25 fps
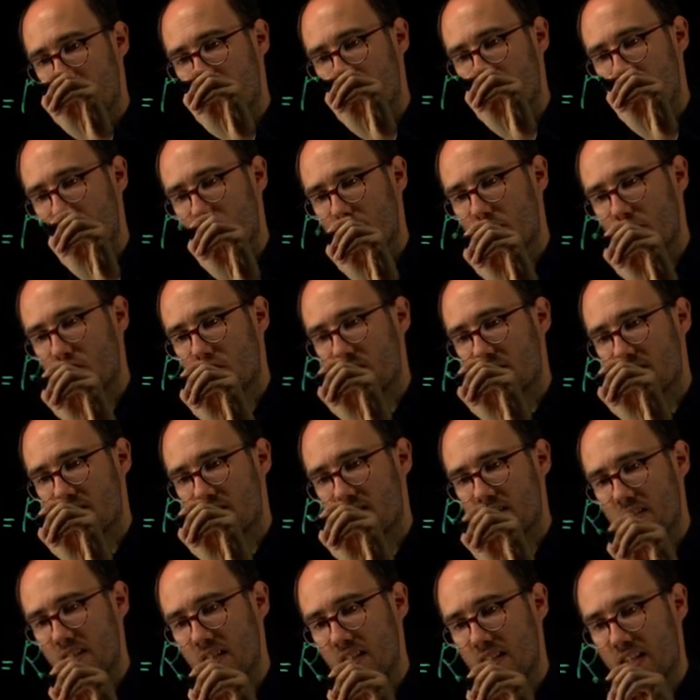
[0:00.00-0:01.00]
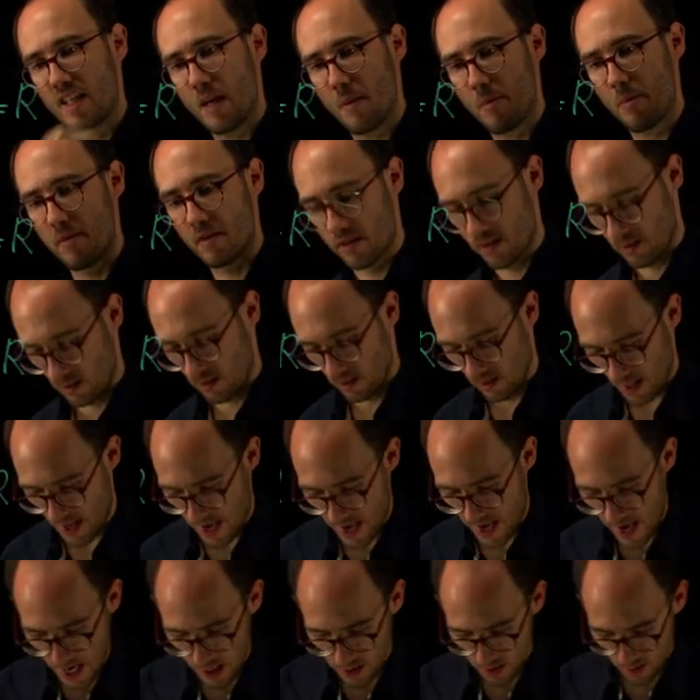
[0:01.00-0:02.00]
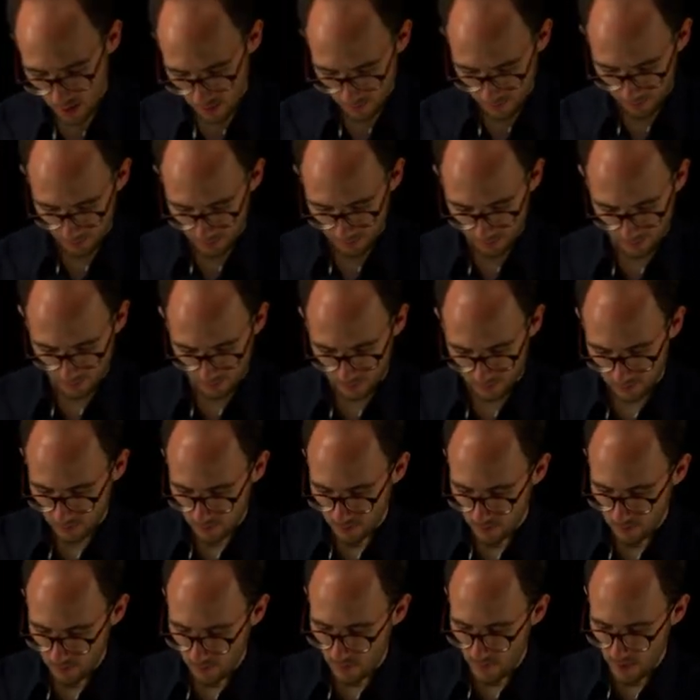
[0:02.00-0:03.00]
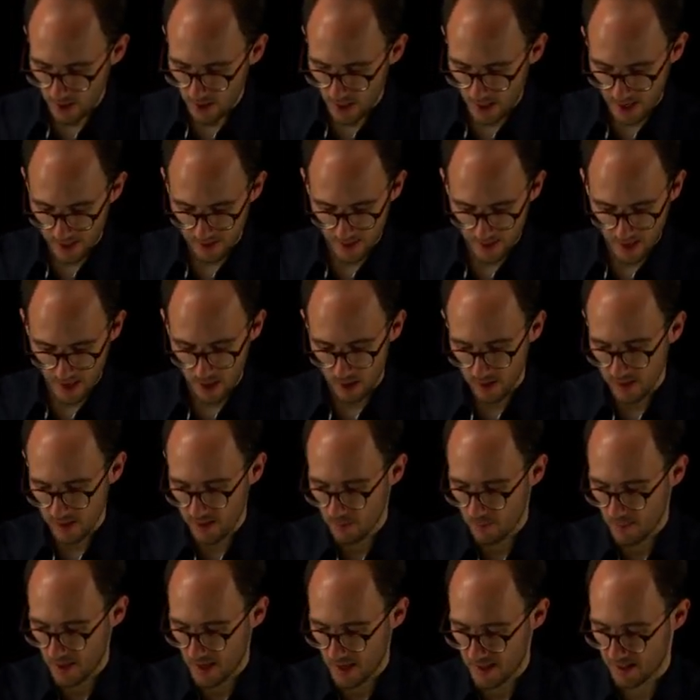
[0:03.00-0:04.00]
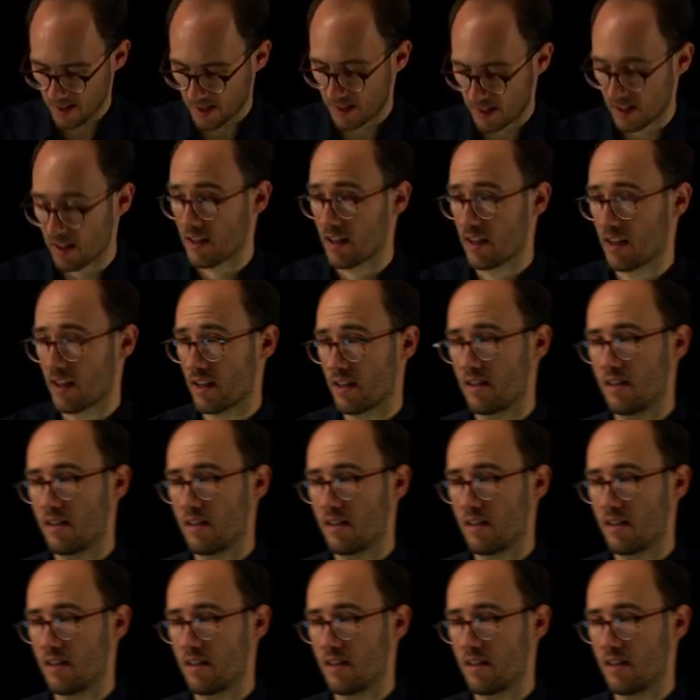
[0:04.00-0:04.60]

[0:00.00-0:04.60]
which is capital R. And R is basically